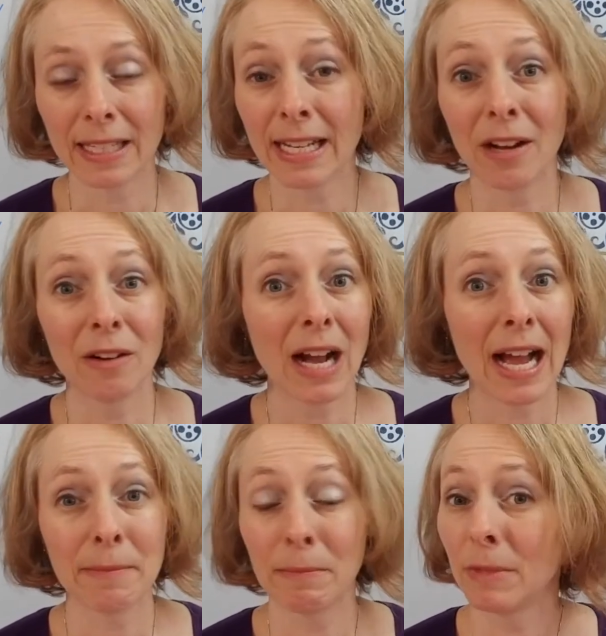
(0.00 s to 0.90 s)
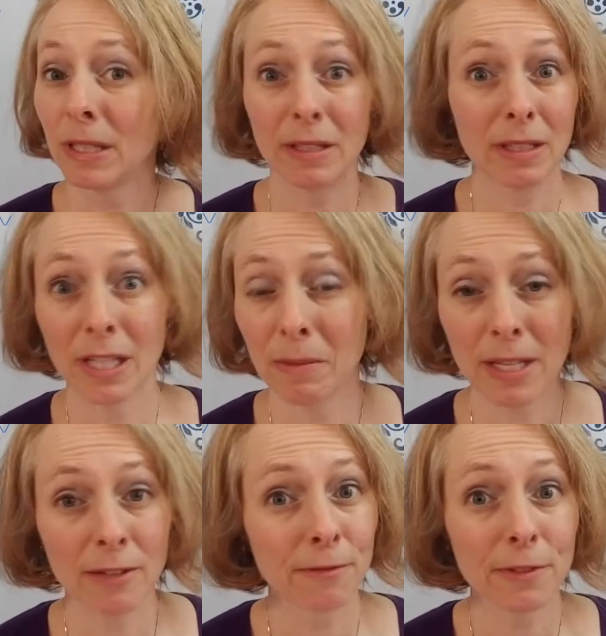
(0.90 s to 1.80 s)
Now, I'm going to
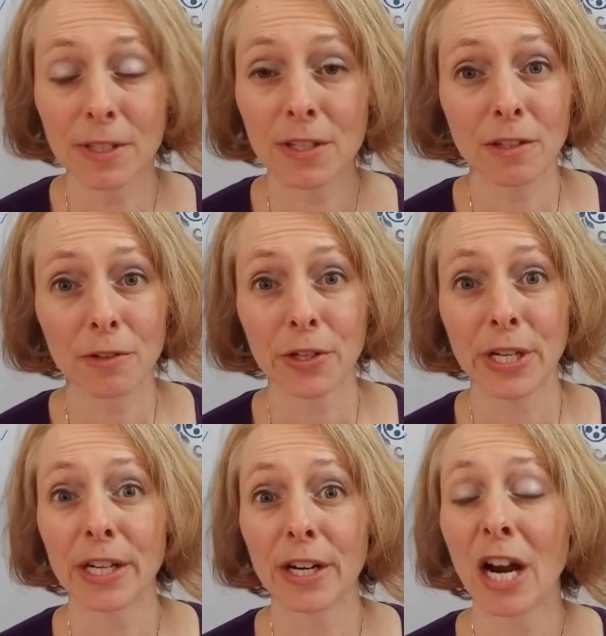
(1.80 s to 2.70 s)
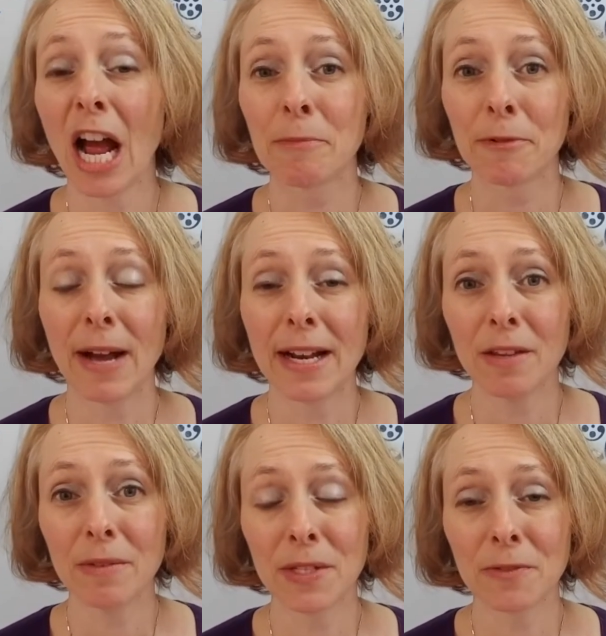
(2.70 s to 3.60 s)
be full disclosure here. I'm providing you
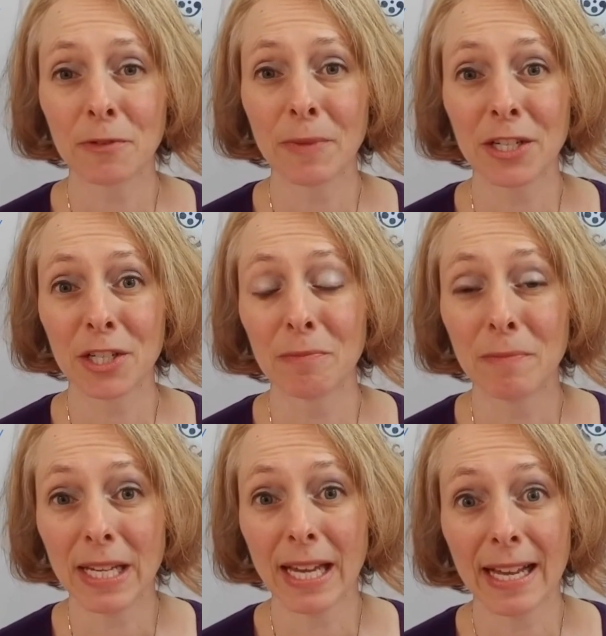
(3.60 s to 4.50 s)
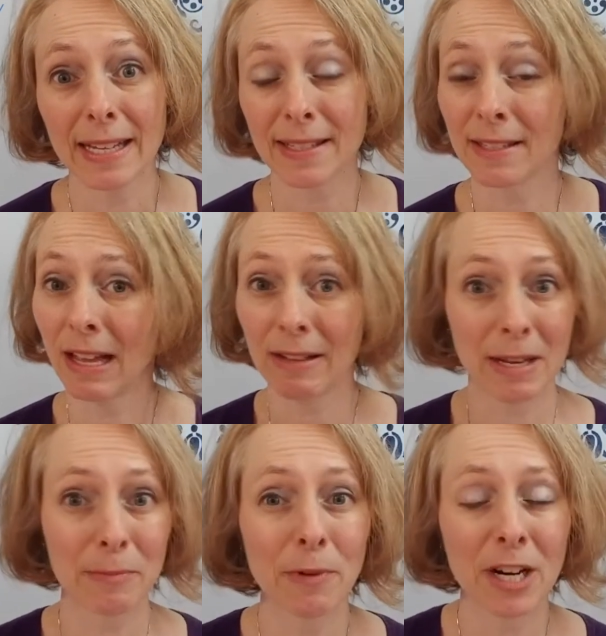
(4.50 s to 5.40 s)
this information because,
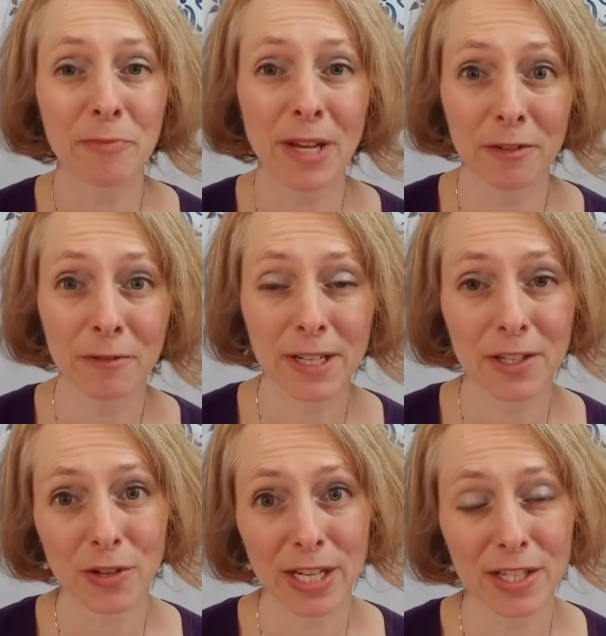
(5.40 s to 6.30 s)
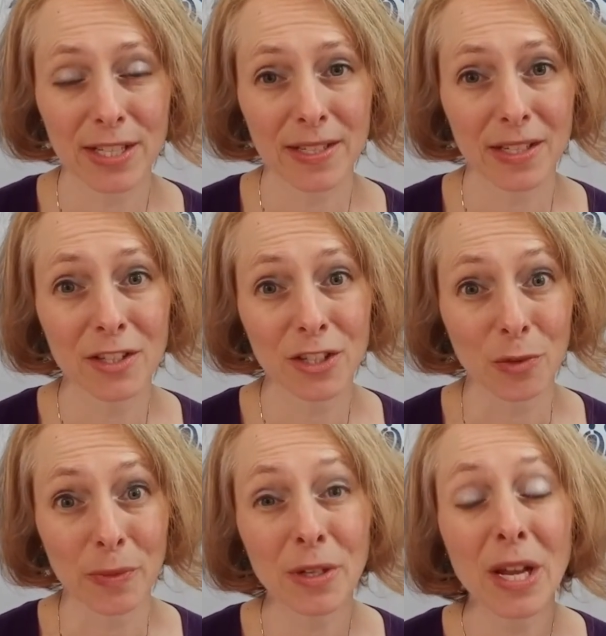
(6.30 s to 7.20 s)
number one, of my own frustrations as a
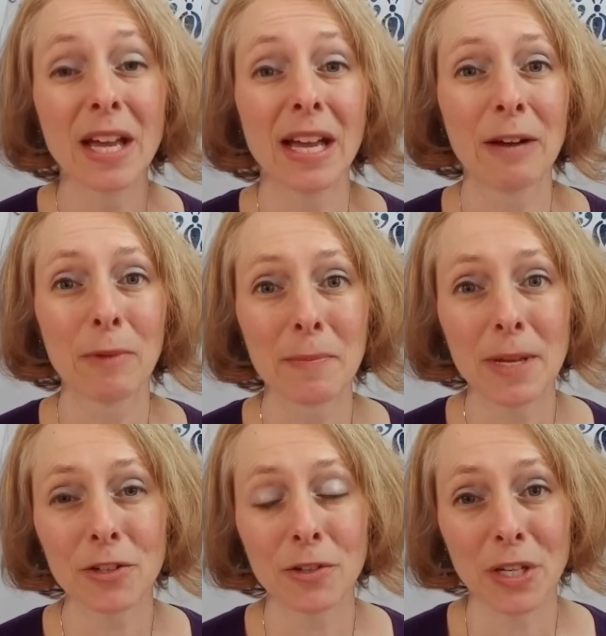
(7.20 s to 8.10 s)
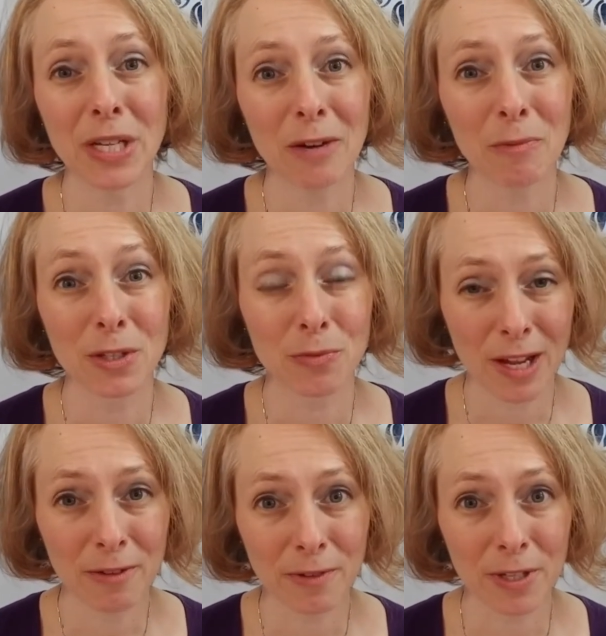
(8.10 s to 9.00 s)
consumer. I want to make sure you get what's
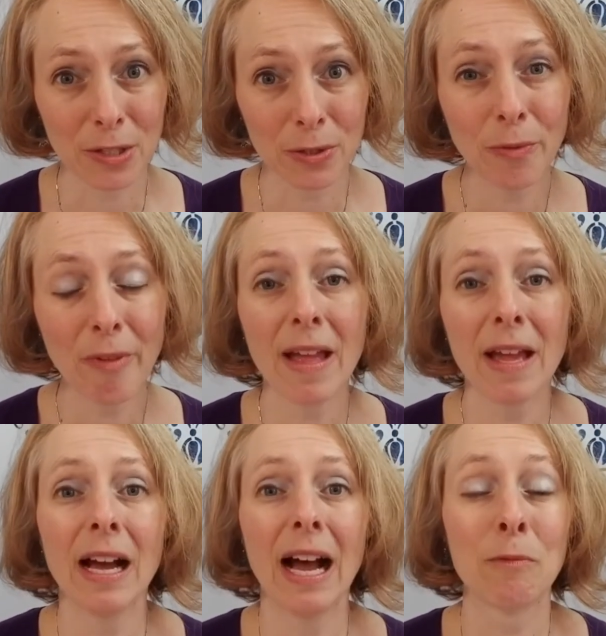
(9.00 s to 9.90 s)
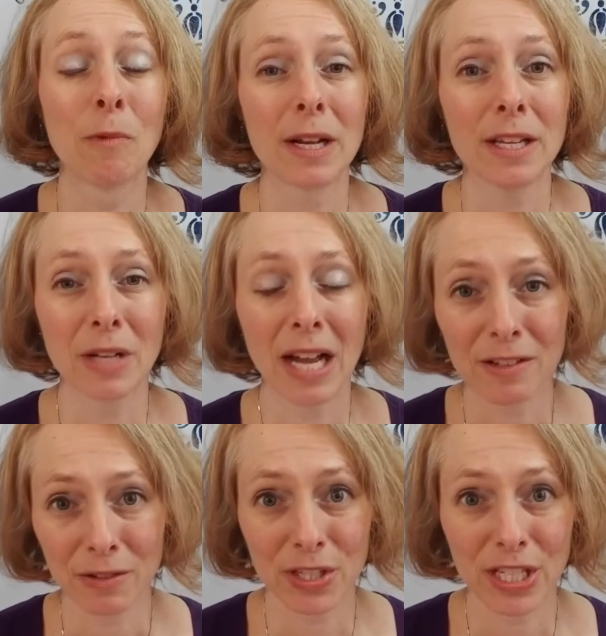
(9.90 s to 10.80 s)
right for you. I want you to
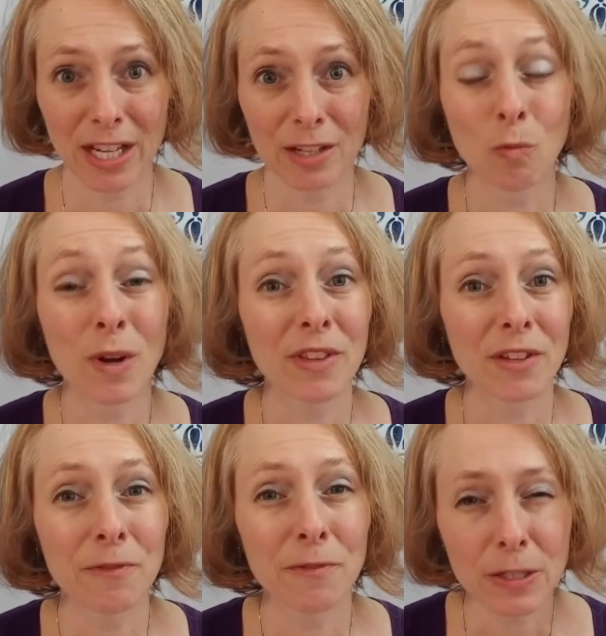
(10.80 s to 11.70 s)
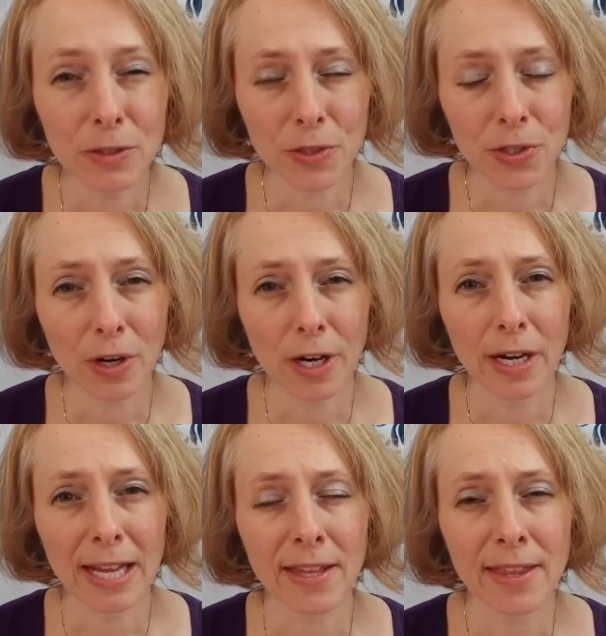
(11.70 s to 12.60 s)
understand what the features are
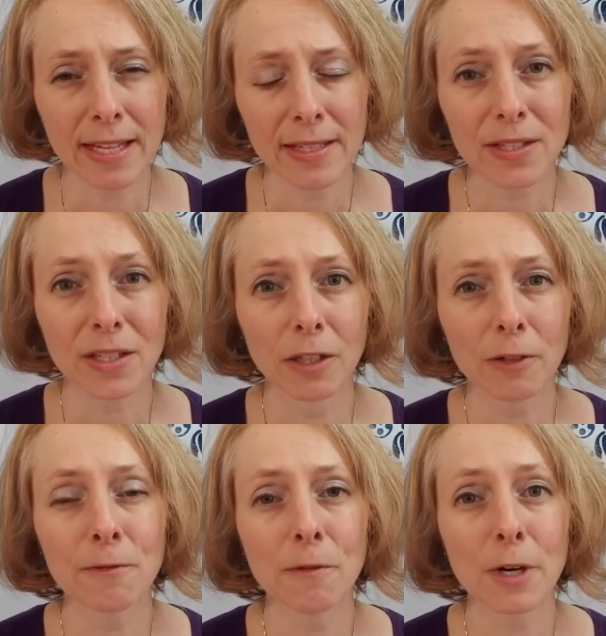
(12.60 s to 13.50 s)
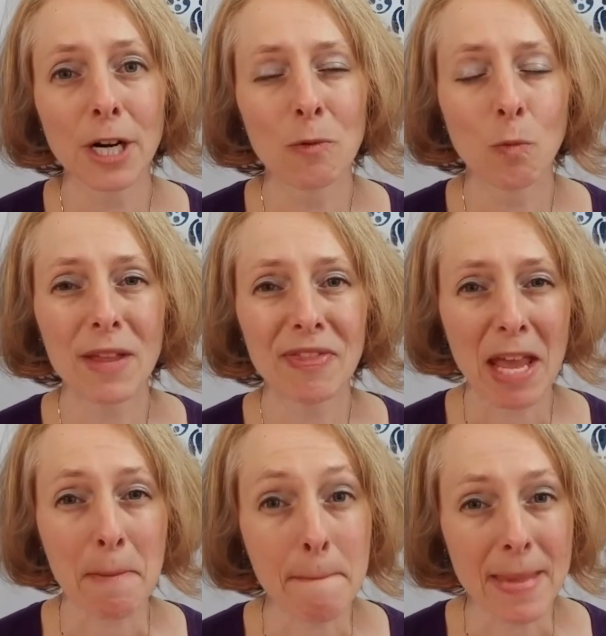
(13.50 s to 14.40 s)
and the things to look for and what they
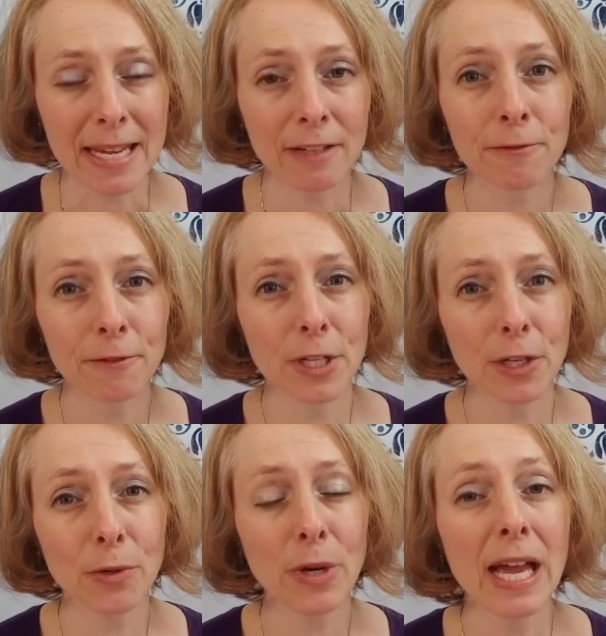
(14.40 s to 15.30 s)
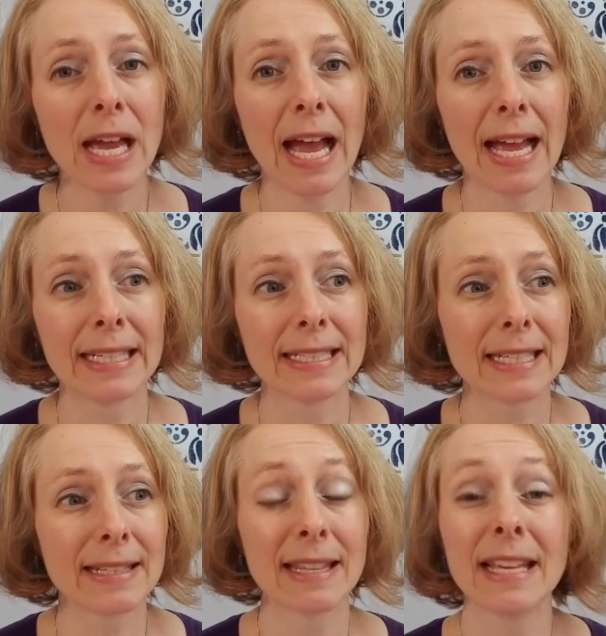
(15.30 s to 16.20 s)
mean for you and
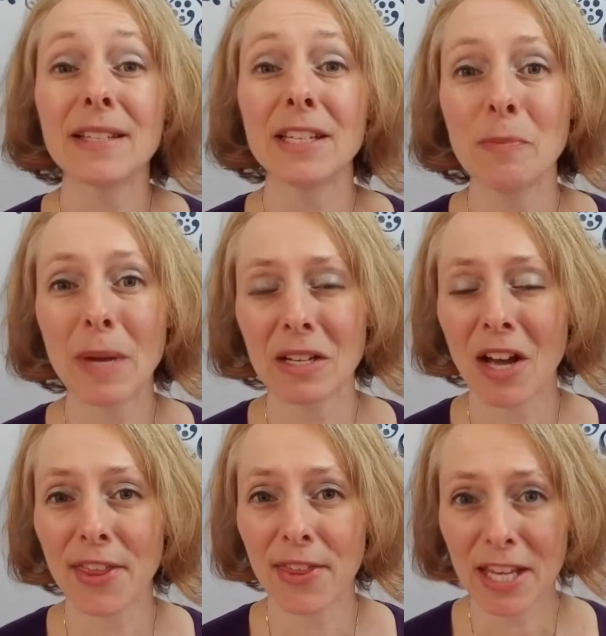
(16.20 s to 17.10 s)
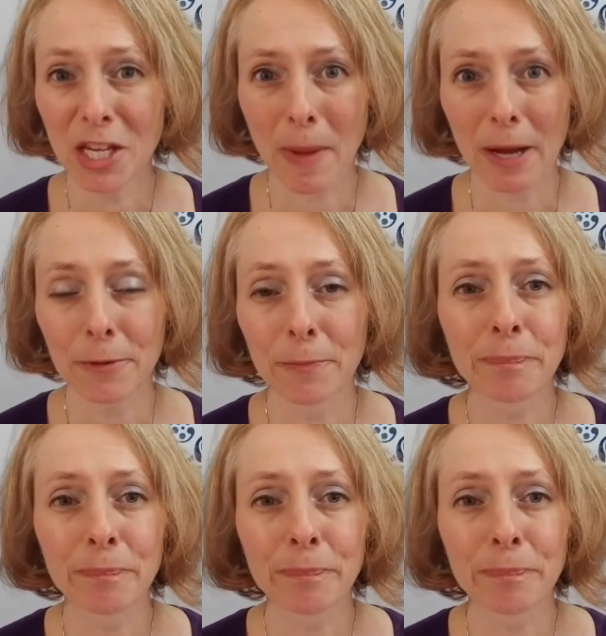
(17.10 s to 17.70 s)
things that you might not think about.